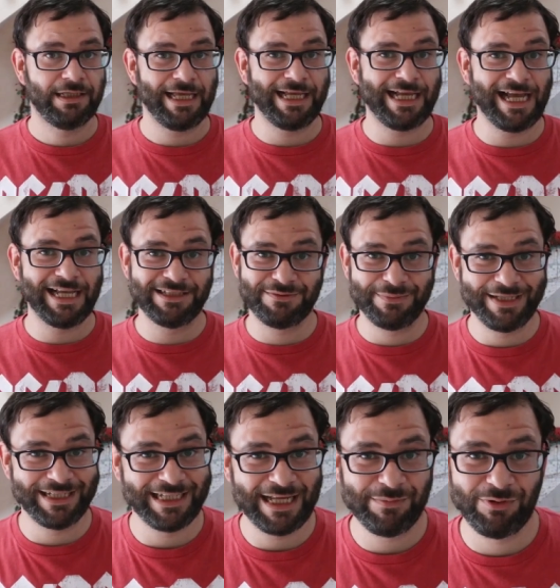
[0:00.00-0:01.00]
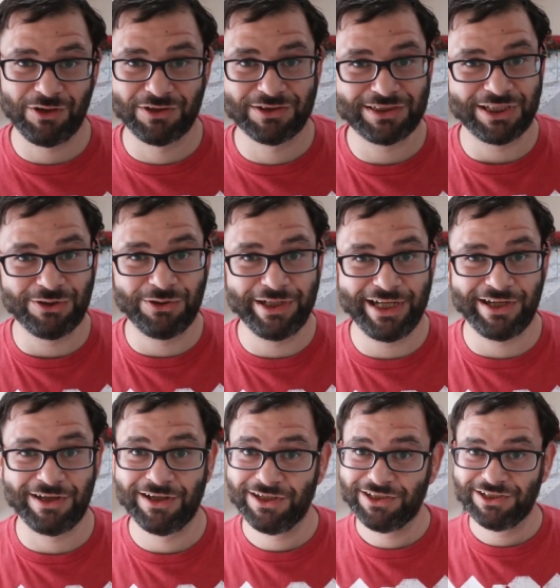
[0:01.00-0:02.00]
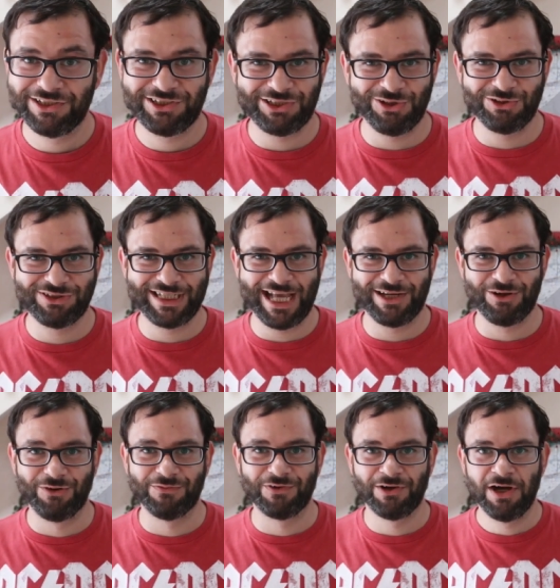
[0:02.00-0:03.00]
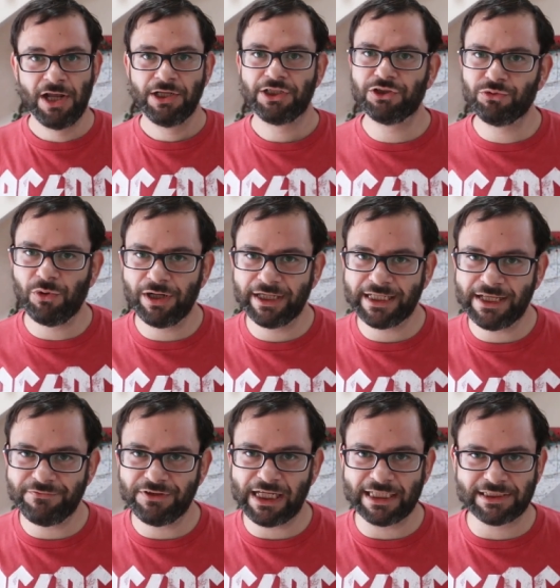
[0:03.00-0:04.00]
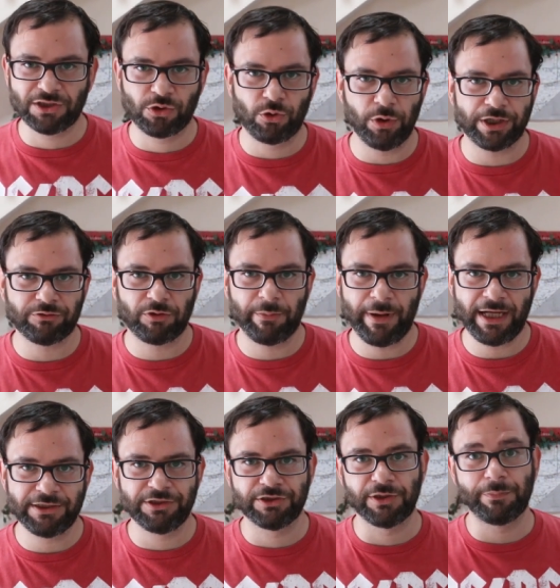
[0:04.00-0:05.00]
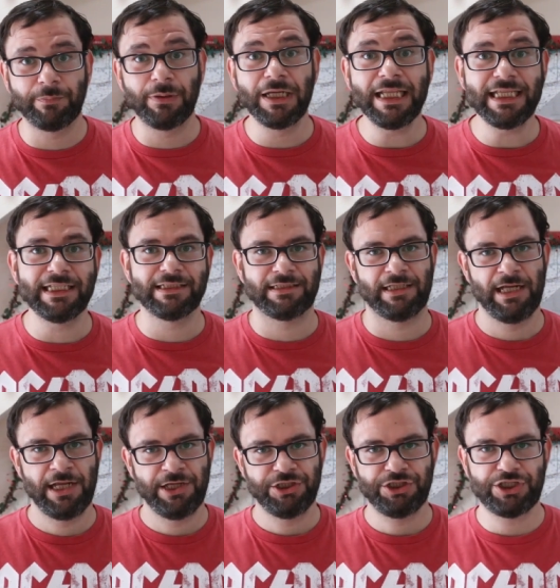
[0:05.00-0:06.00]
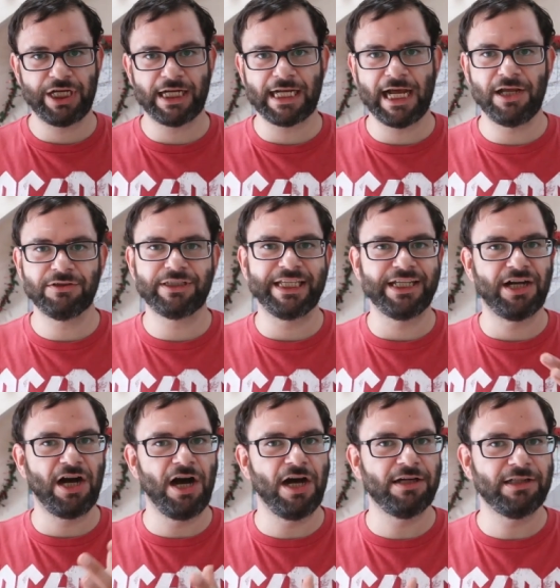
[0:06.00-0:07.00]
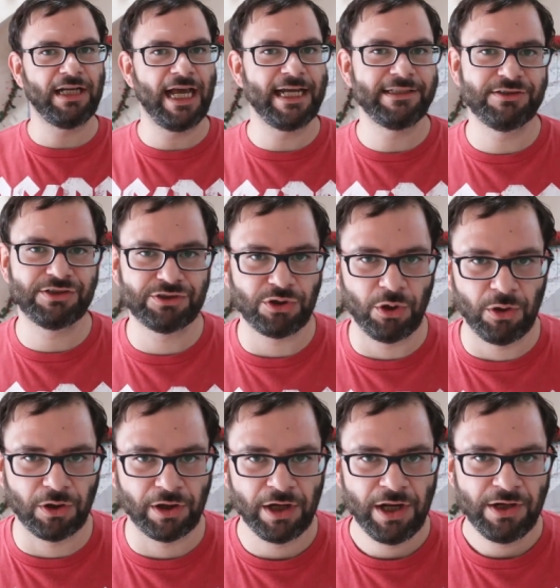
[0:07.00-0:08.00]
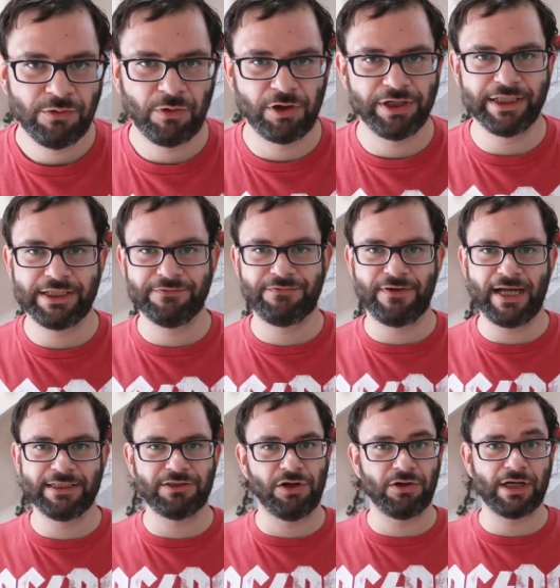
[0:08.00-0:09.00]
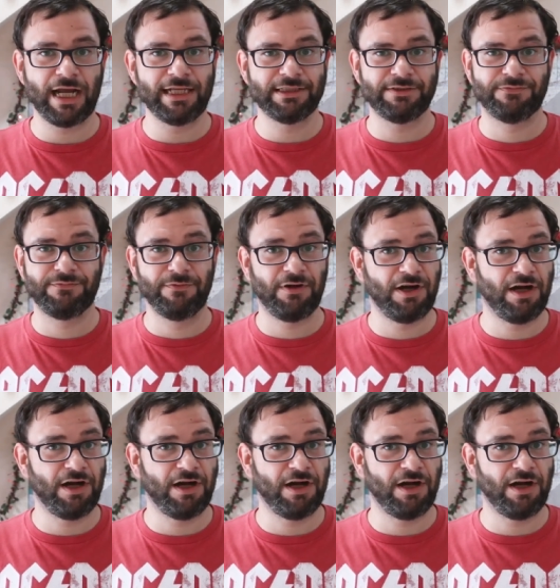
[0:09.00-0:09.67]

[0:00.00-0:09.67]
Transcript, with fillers: Hey guys, me and Lambo are still here. Show's not over. Just wanted to give you guys a quick reminder to please check out the online store where you can find all kinds of